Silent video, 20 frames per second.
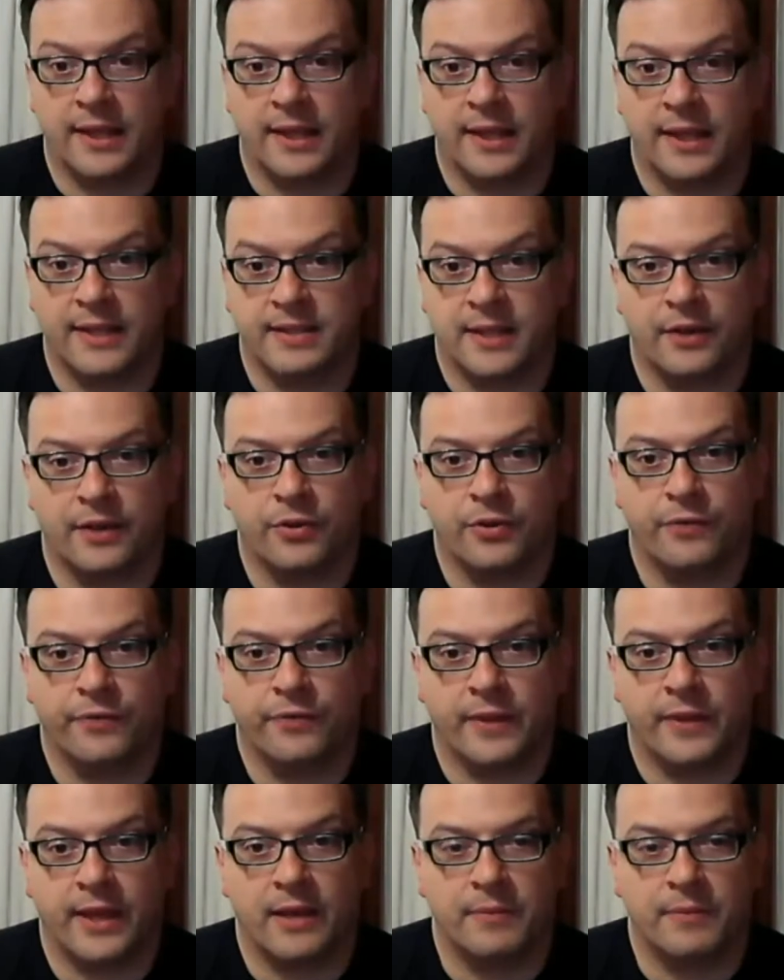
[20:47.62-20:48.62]
Kind of
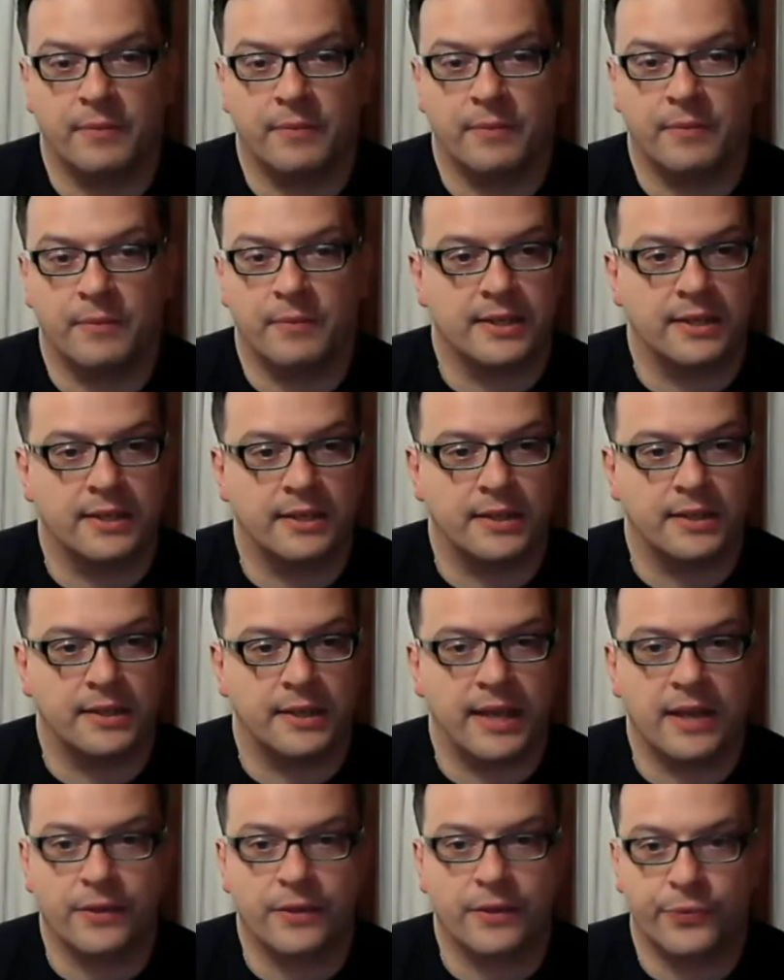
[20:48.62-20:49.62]
for them is the
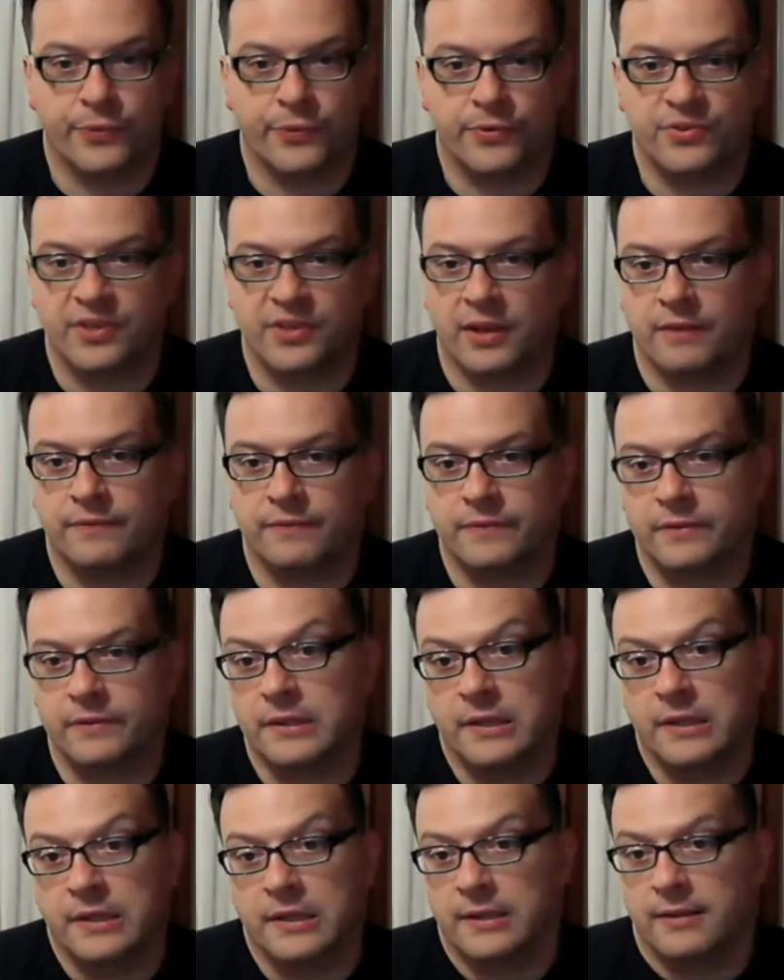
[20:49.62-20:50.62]
neck through stuff.
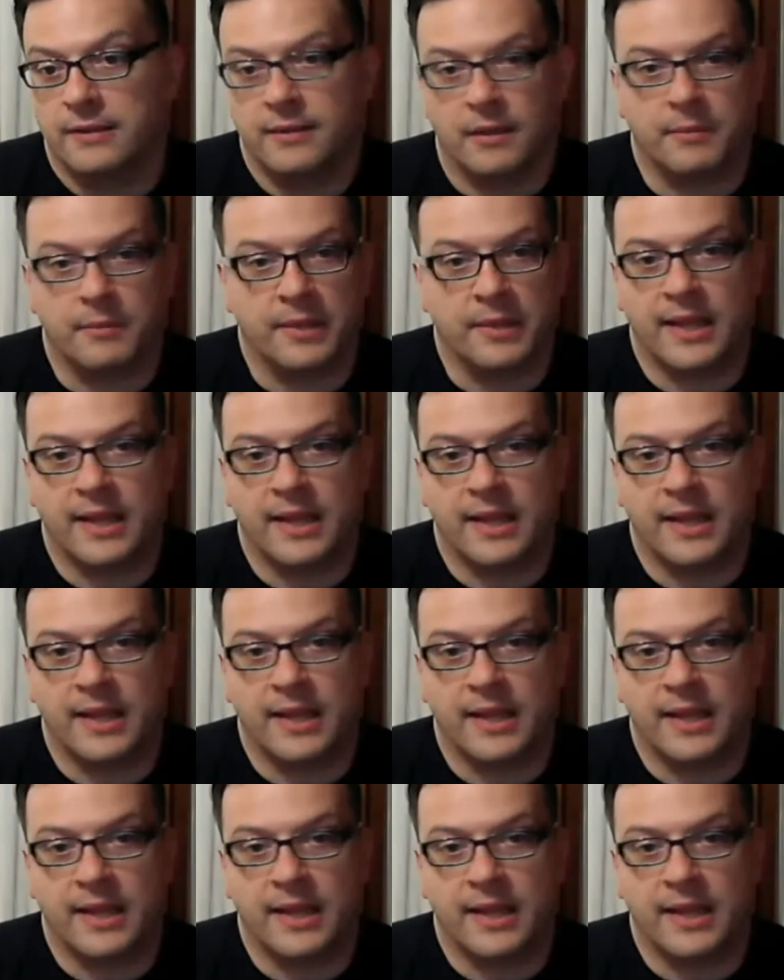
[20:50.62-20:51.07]
I mean, they